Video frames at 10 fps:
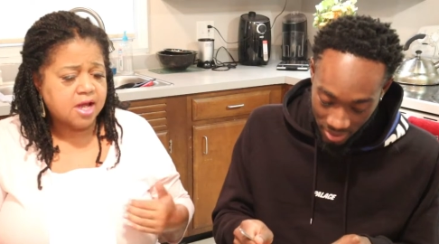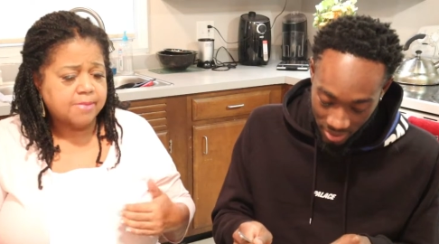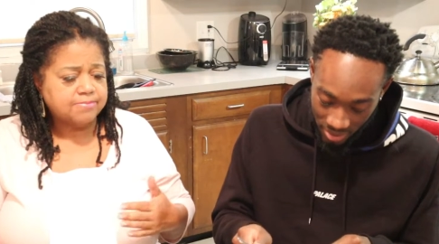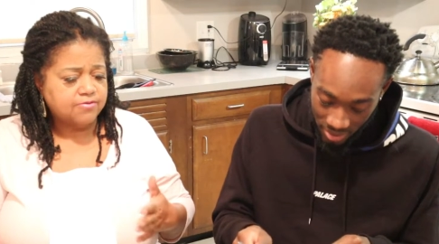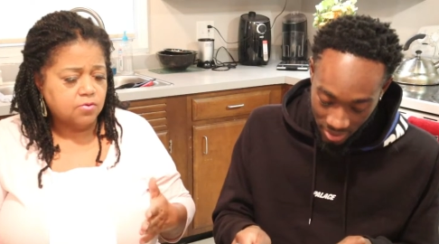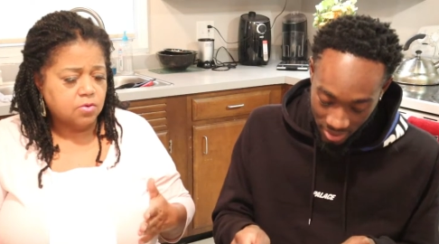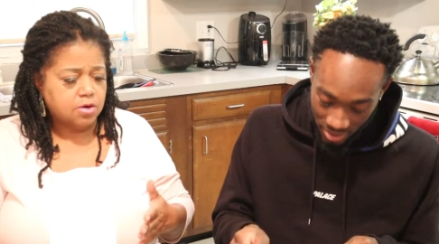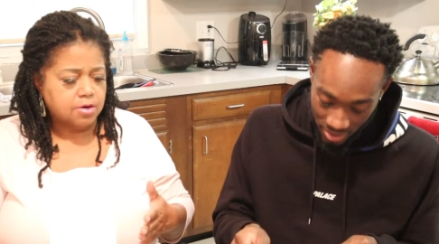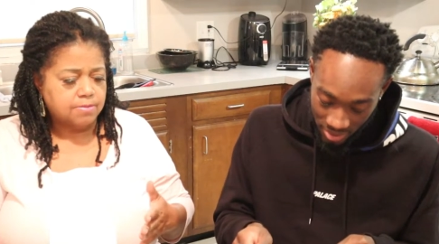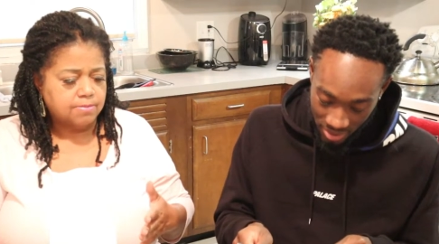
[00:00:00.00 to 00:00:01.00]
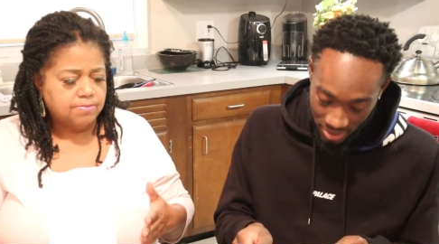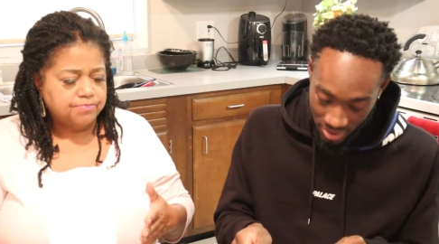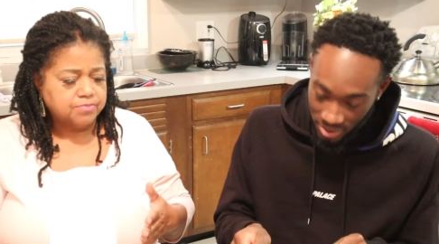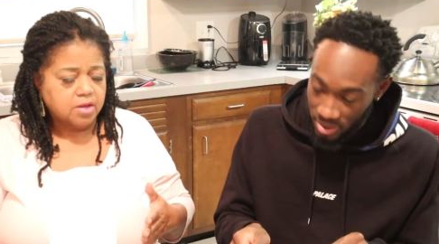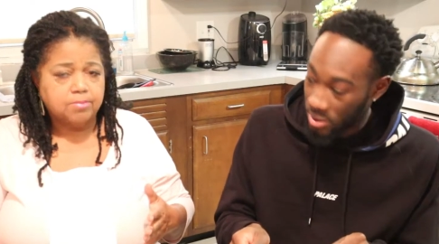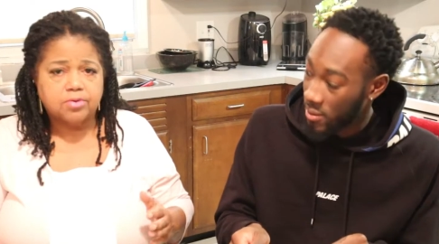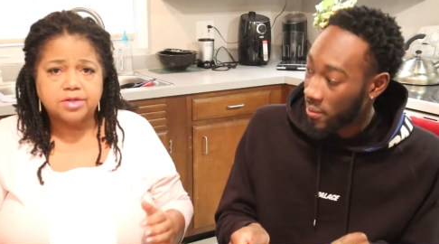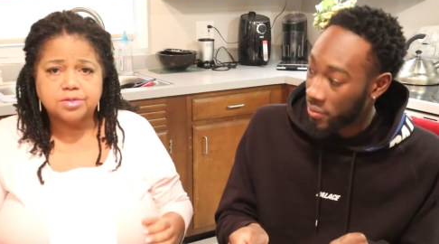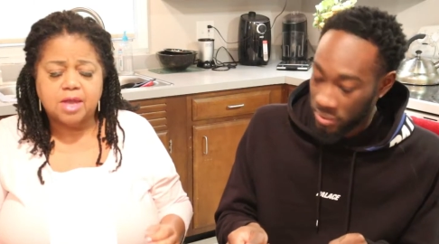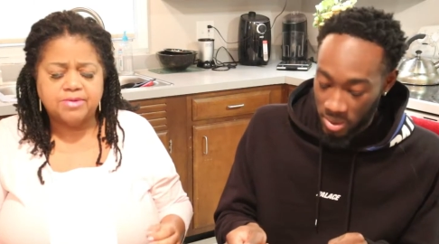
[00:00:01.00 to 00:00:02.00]
Speaker 1: top for
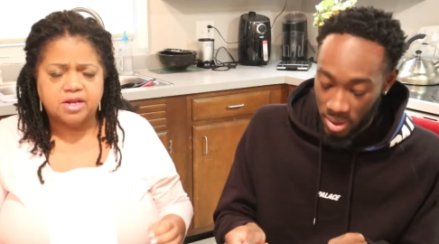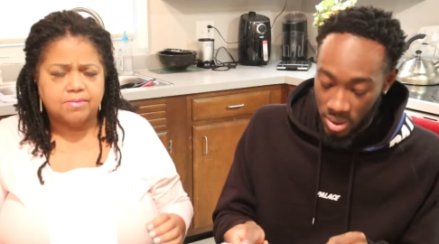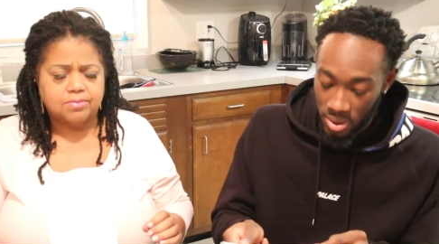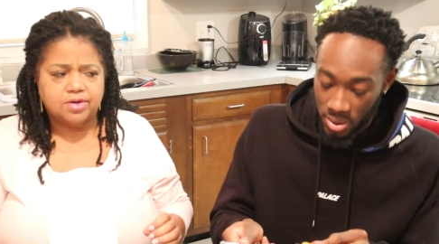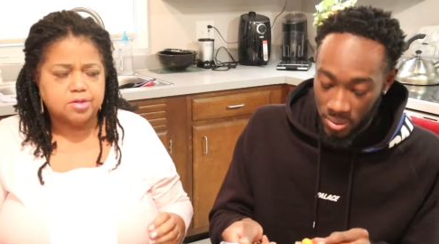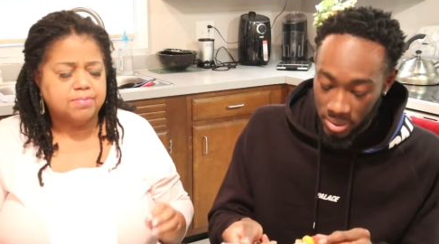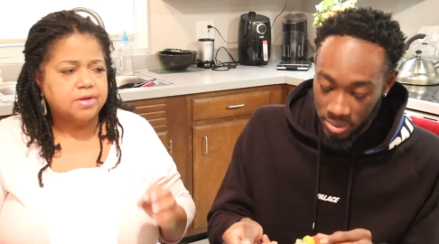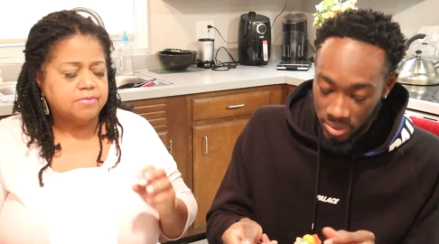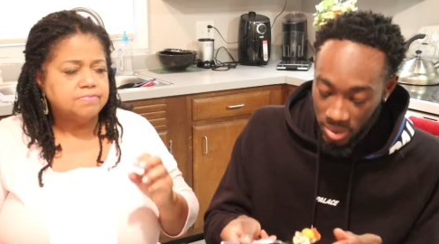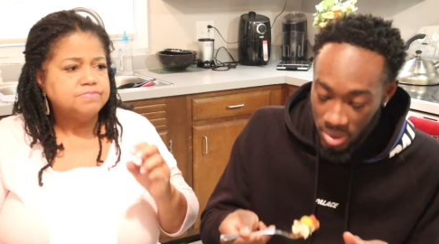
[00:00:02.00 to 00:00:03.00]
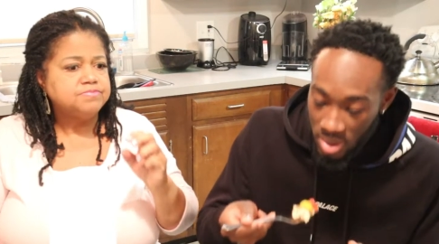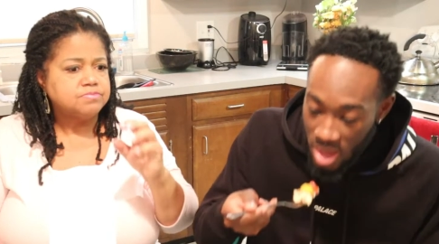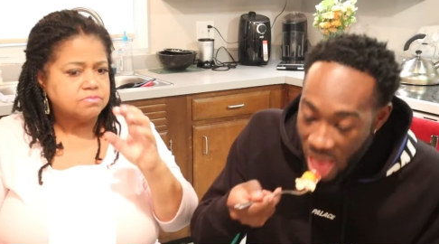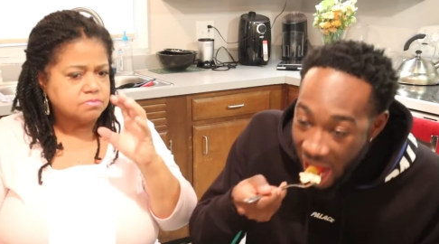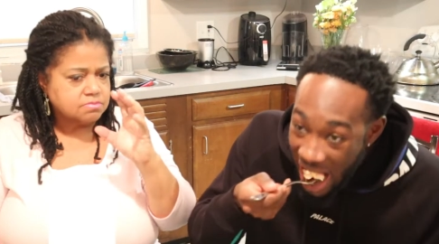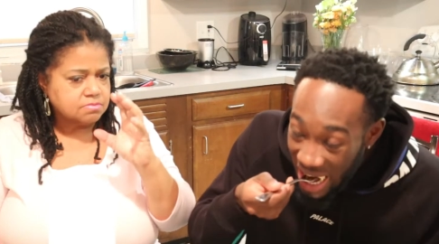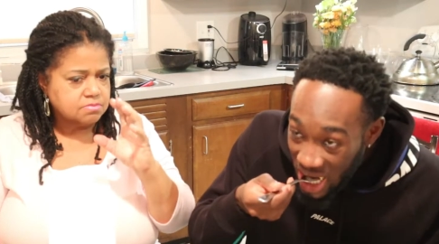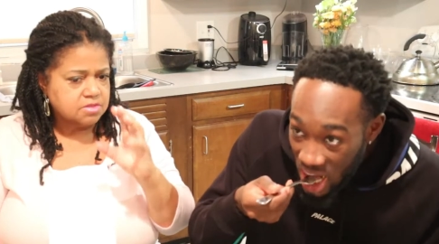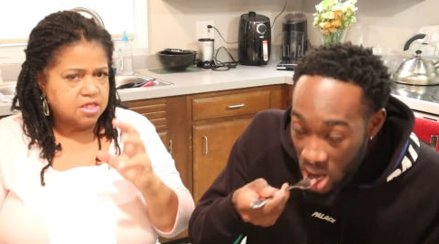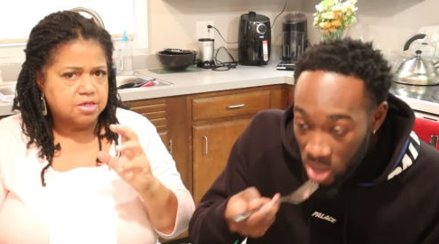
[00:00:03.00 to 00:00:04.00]
breast, I mean not breast, but
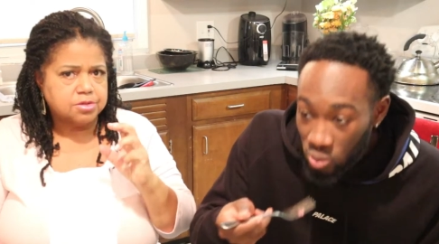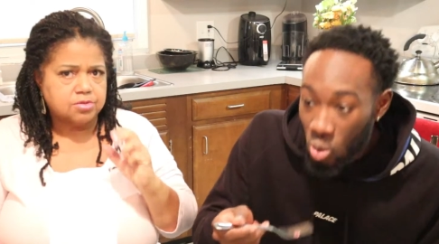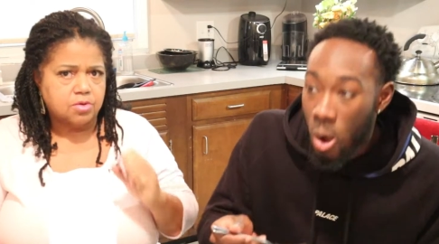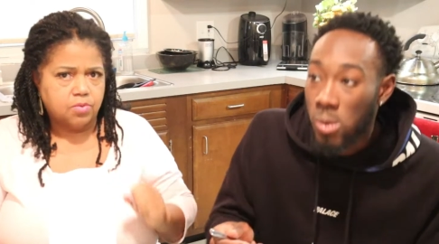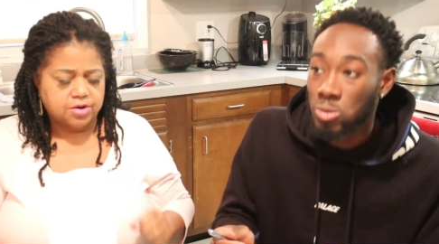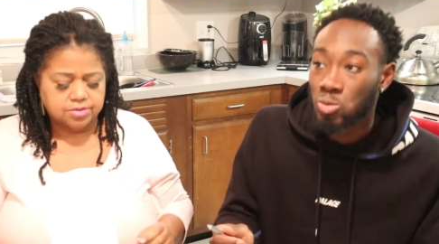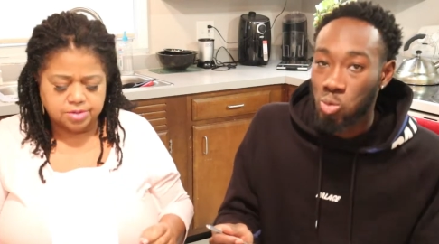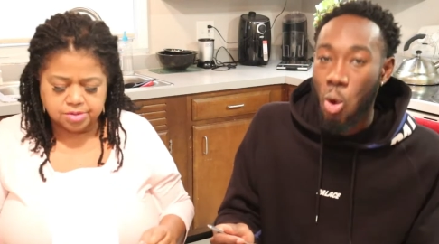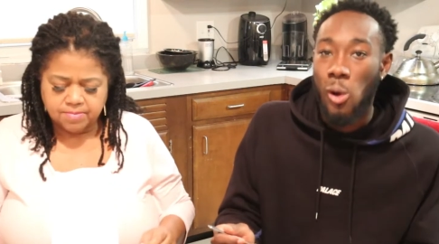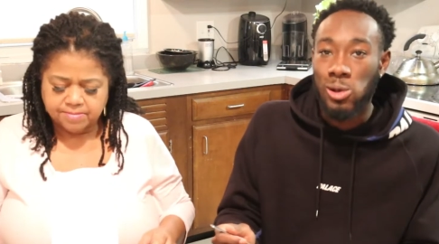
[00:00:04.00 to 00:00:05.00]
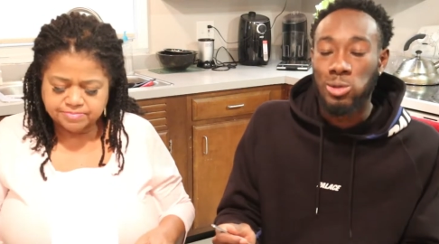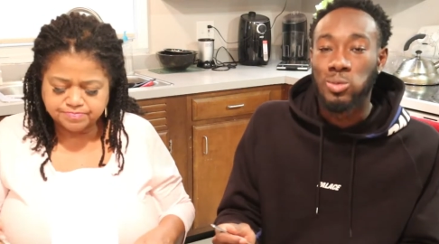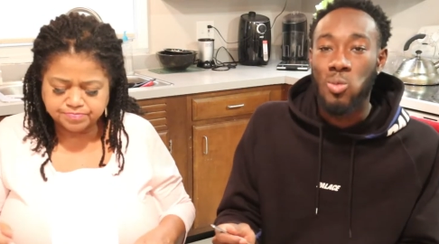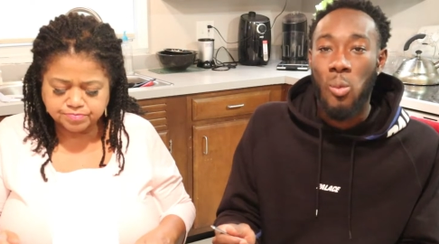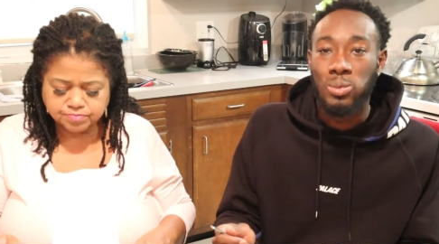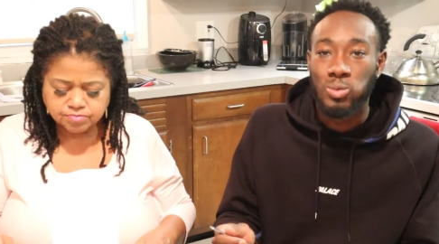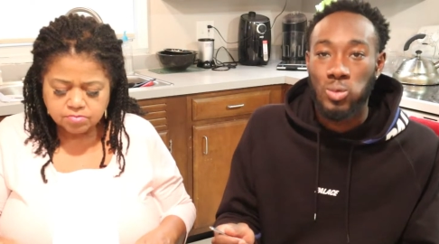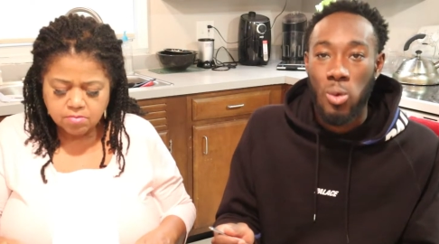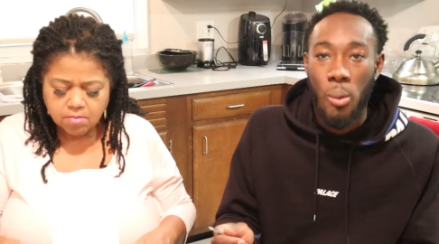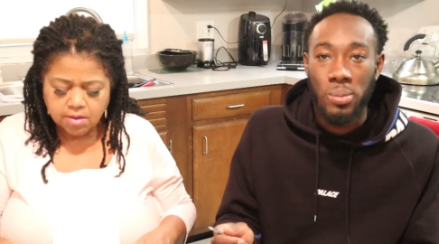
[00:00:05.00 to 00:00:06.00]
cancer awareness uh-huh.
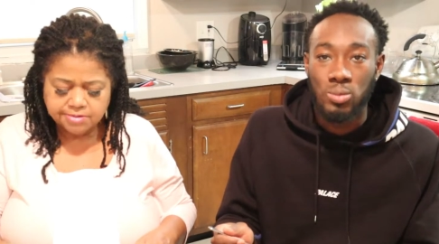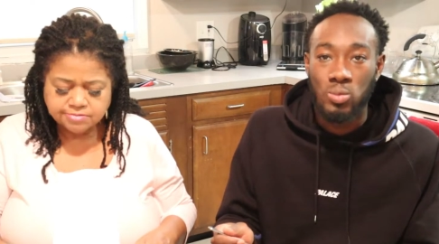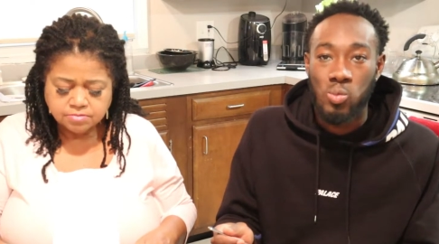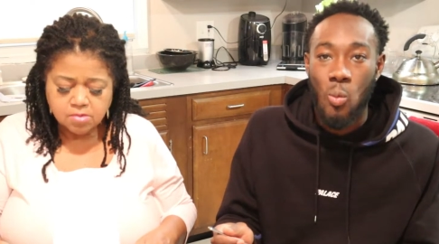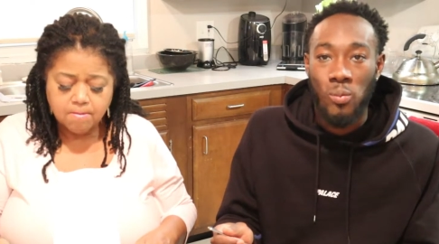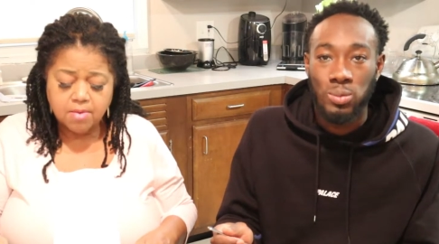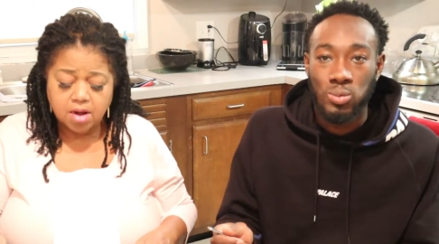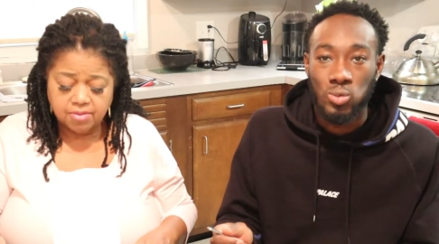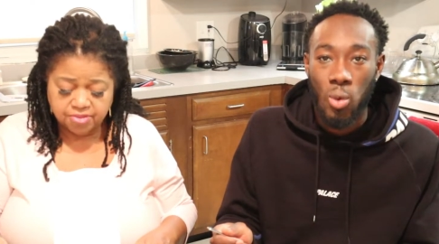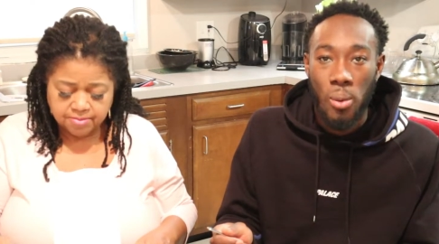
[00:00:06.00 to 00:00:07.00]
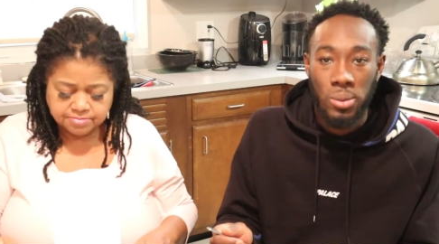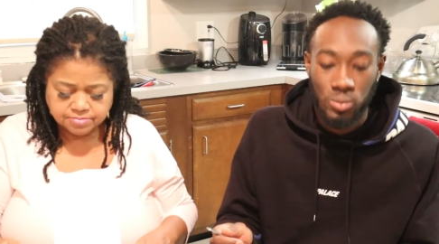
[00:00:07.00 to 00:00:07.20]
month.